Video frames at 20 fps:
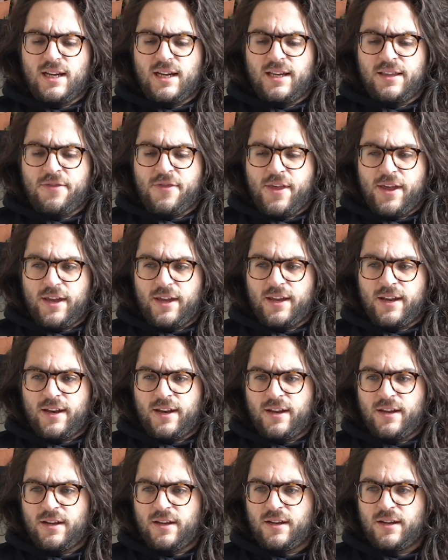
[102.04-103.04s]
And
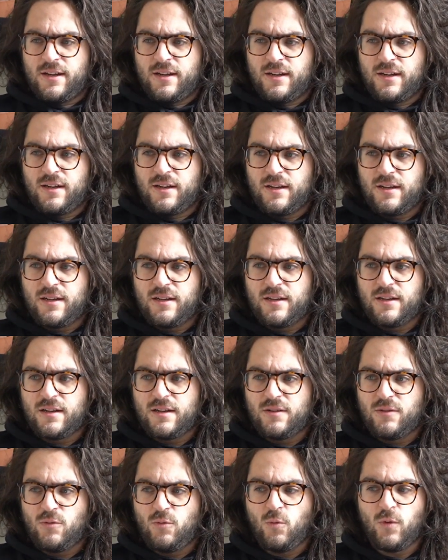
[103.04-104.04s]
then
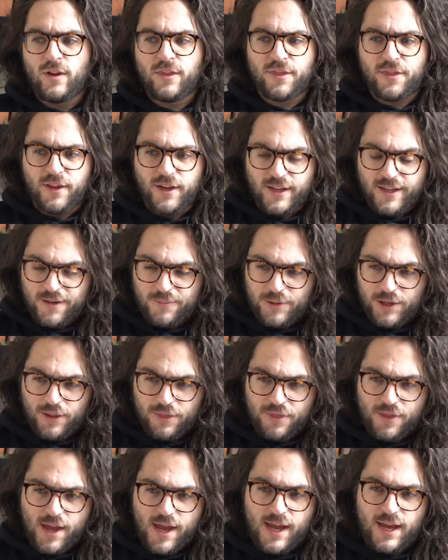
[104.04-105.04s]
when thinking
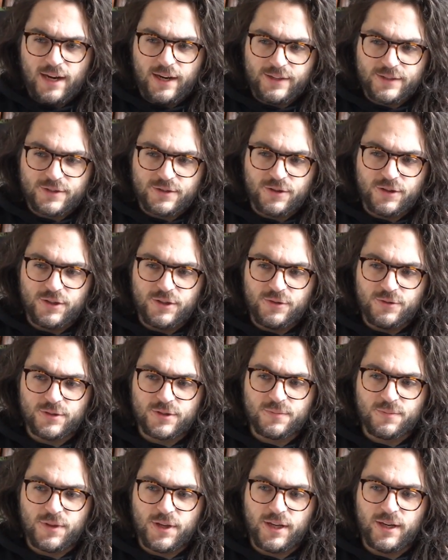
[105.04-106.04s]
about that, I started doing
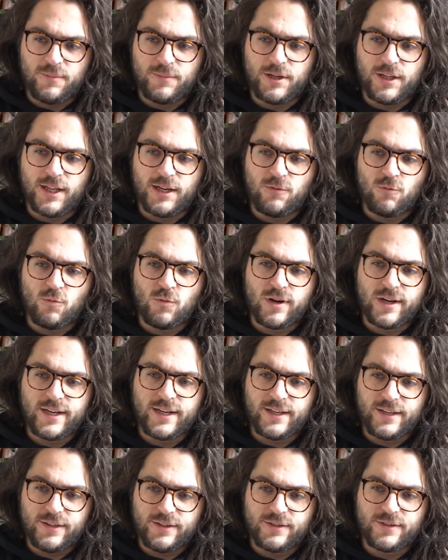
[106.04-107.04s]
some thinking about like,
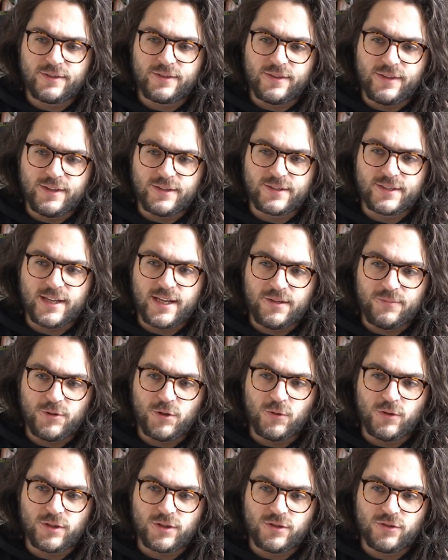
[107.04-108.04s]
what is this game
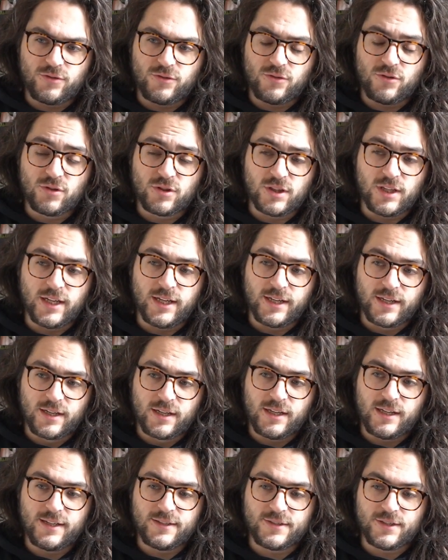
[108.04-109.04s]
going to look
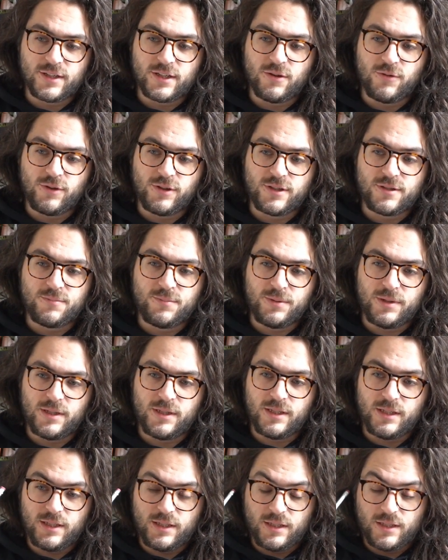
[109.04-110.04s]
like? Is it going to
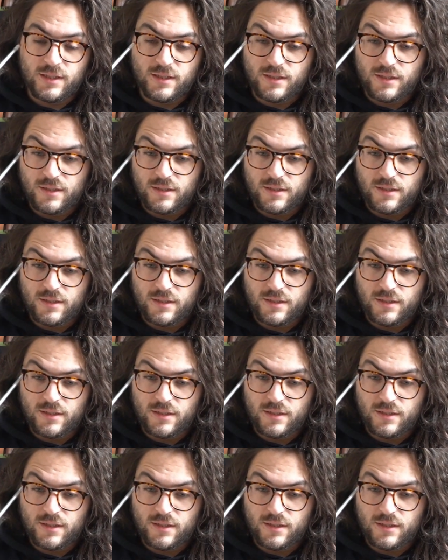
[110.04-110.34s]
be...